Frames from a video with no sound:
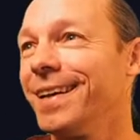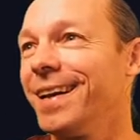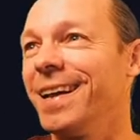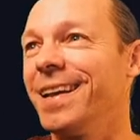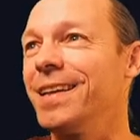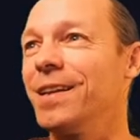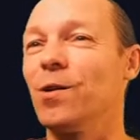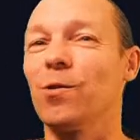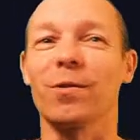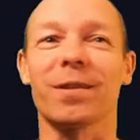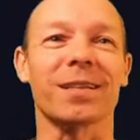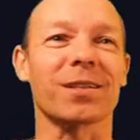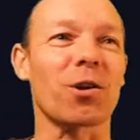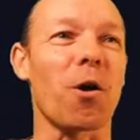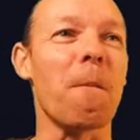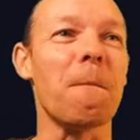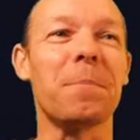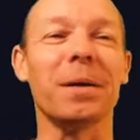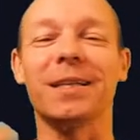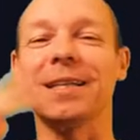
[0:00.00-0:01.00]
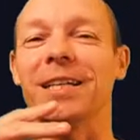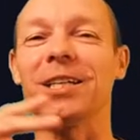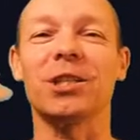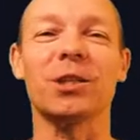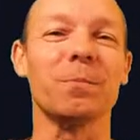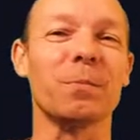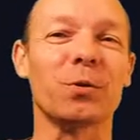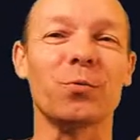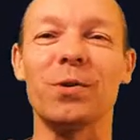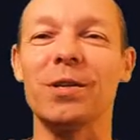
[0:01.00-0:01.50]
you know this
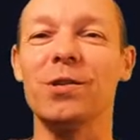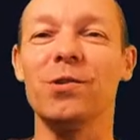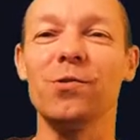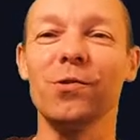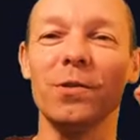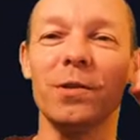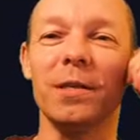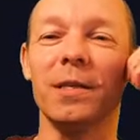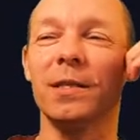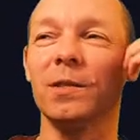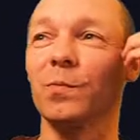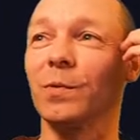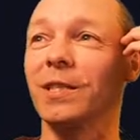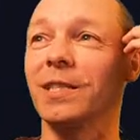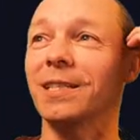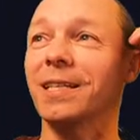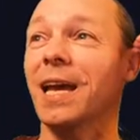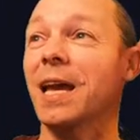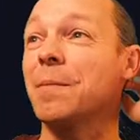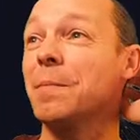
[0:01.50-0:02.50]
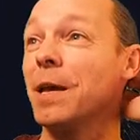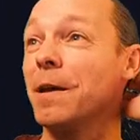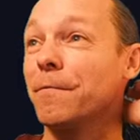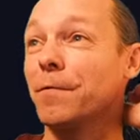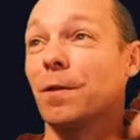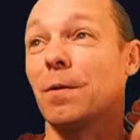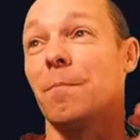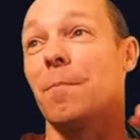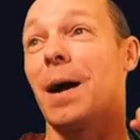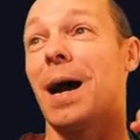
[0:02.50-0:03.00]
competition between unions. We just came here
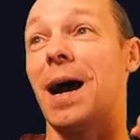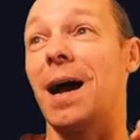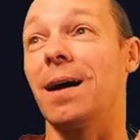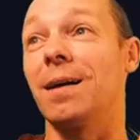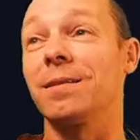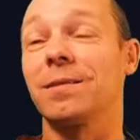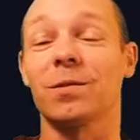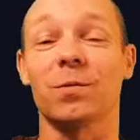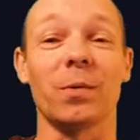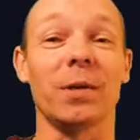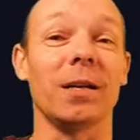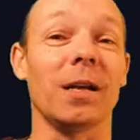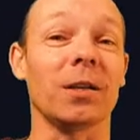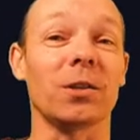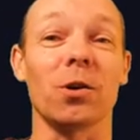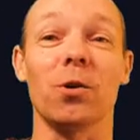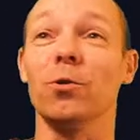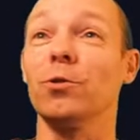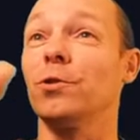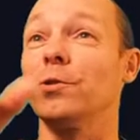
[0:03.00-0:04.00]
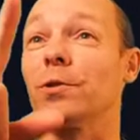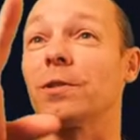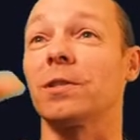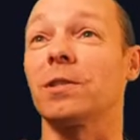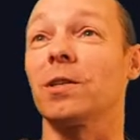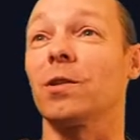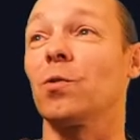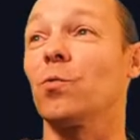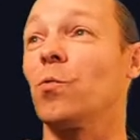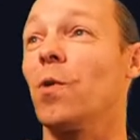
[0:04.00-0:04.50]
for the bar. Sweet. I told you it's
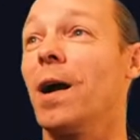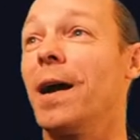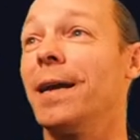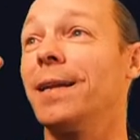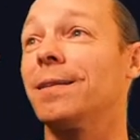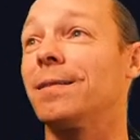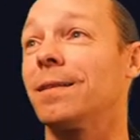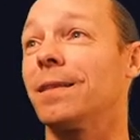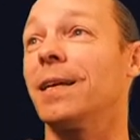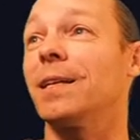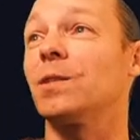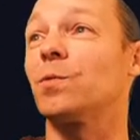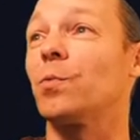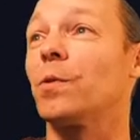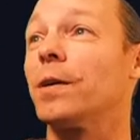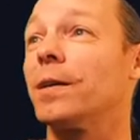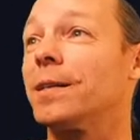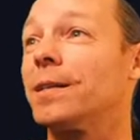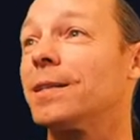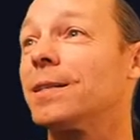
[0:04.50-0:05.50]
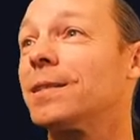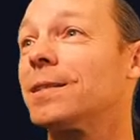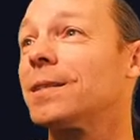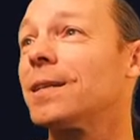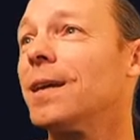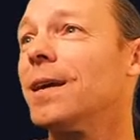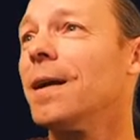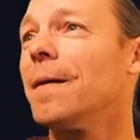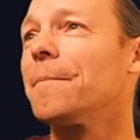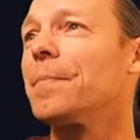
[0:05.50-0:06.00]
to the right. That's where it is.
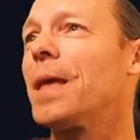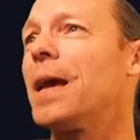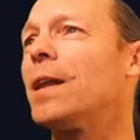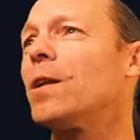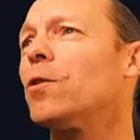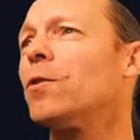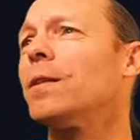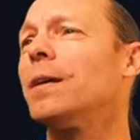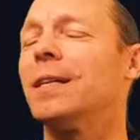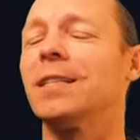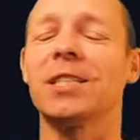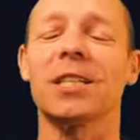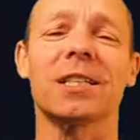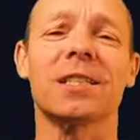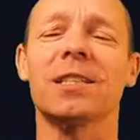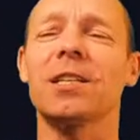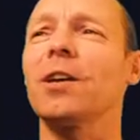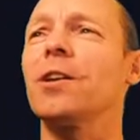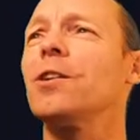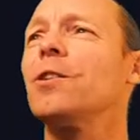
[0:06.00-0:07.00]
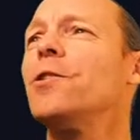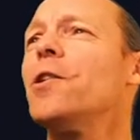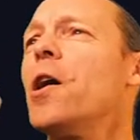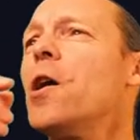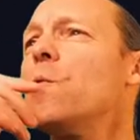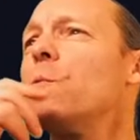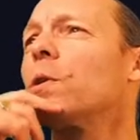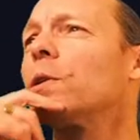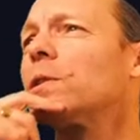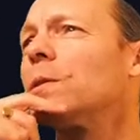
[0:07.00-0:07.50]
And on, just so you
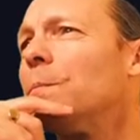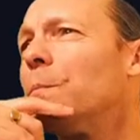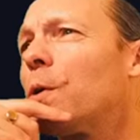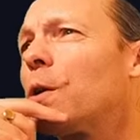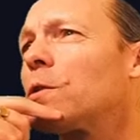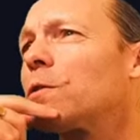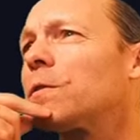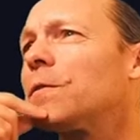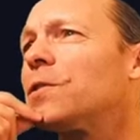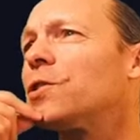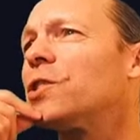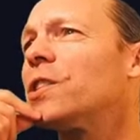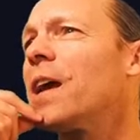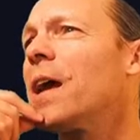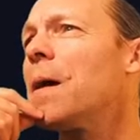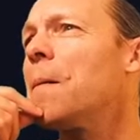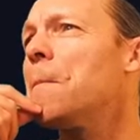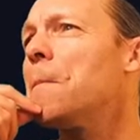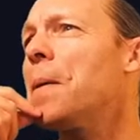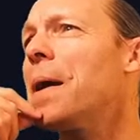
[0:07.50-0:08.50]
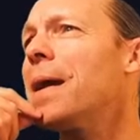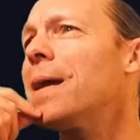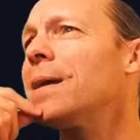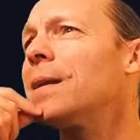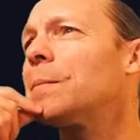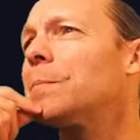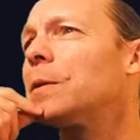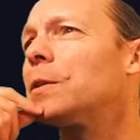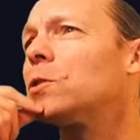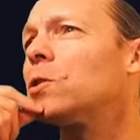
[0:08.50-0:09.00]
know, we've got some bottles of
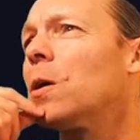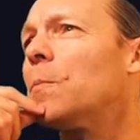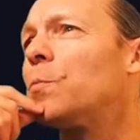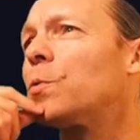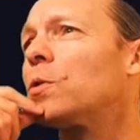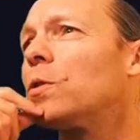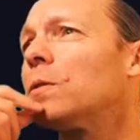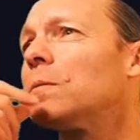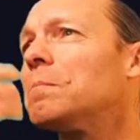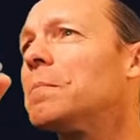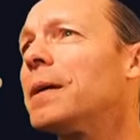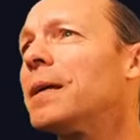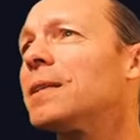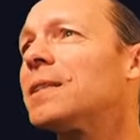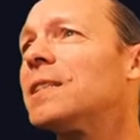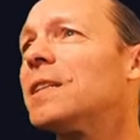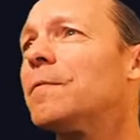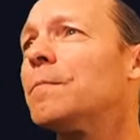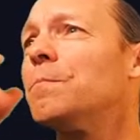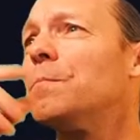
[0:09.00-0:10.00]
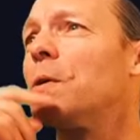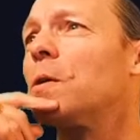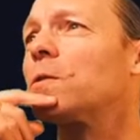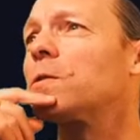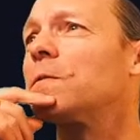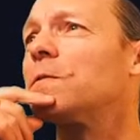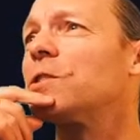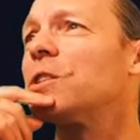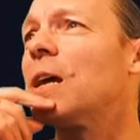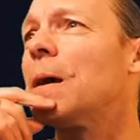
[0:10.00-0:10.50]
champagne at the top. We've got about seven
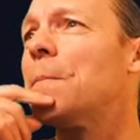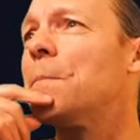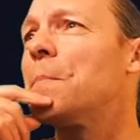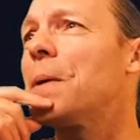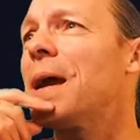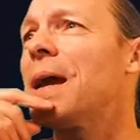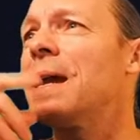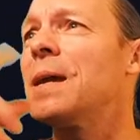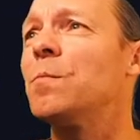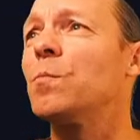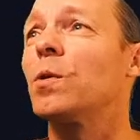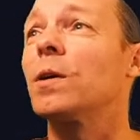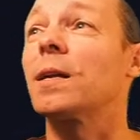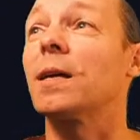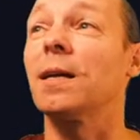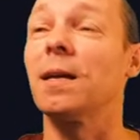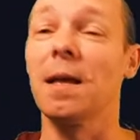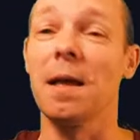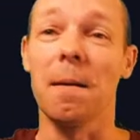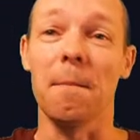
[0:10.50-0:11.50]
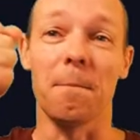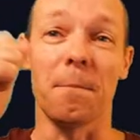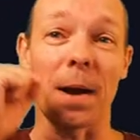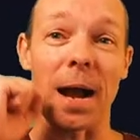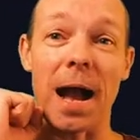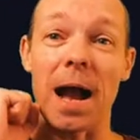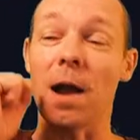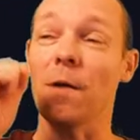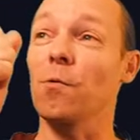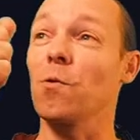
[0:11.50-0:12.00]
bottles of champagne. We've got a
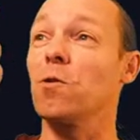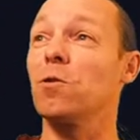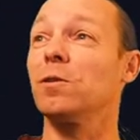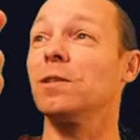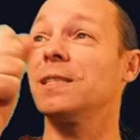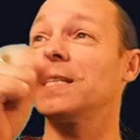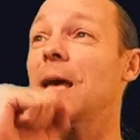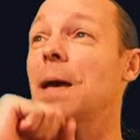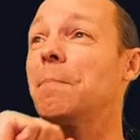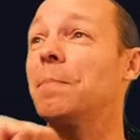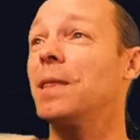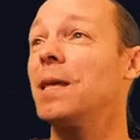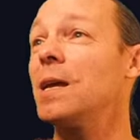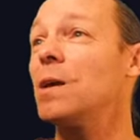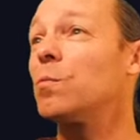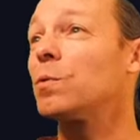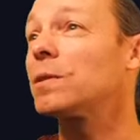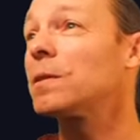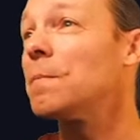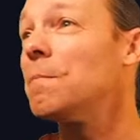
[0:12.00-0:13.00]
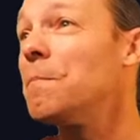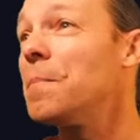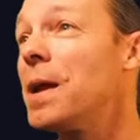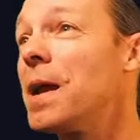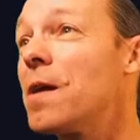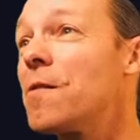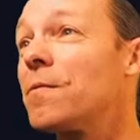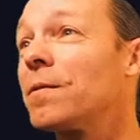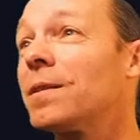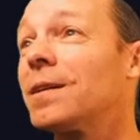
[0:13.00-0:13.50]
bar on tap there with some
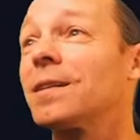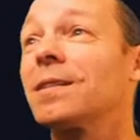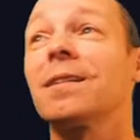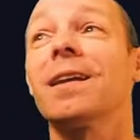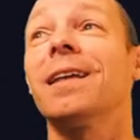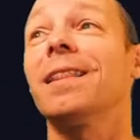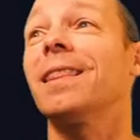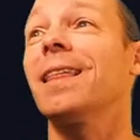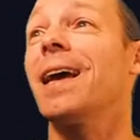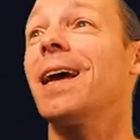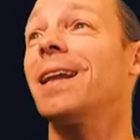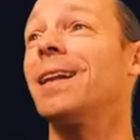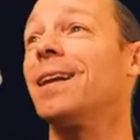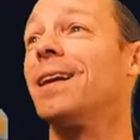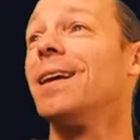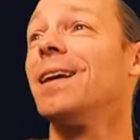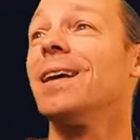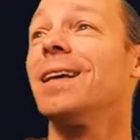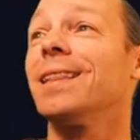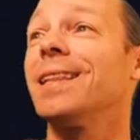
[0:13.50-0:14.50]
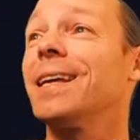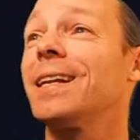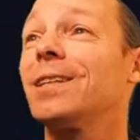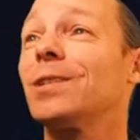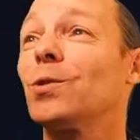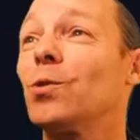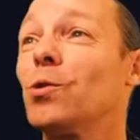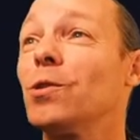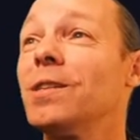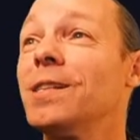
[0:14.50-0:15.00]
beer and things like that. That
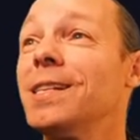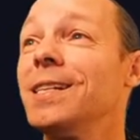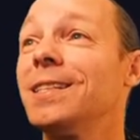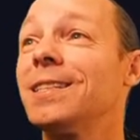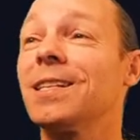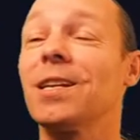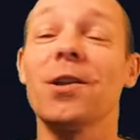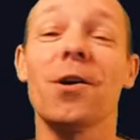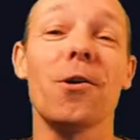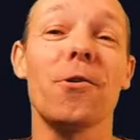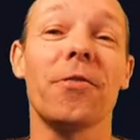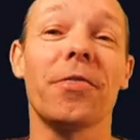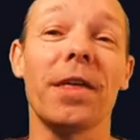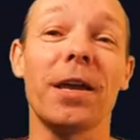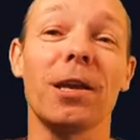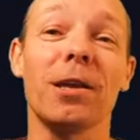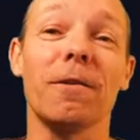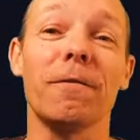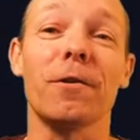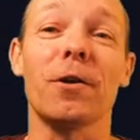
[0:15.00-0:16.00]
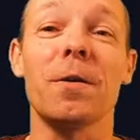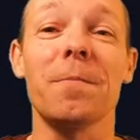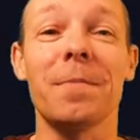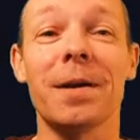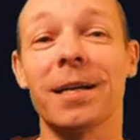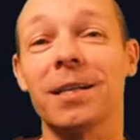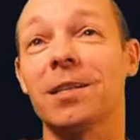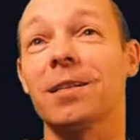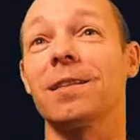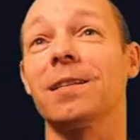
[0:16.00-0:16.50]
is all you need to know. Thank you very
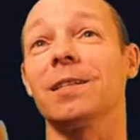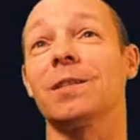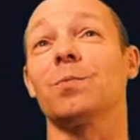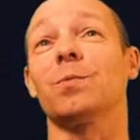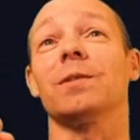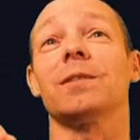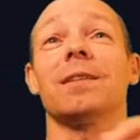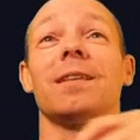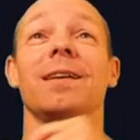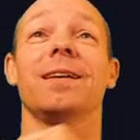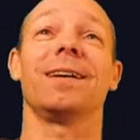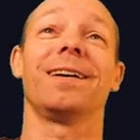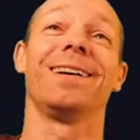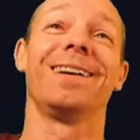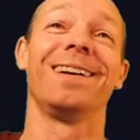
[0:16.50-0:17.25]
much. This was the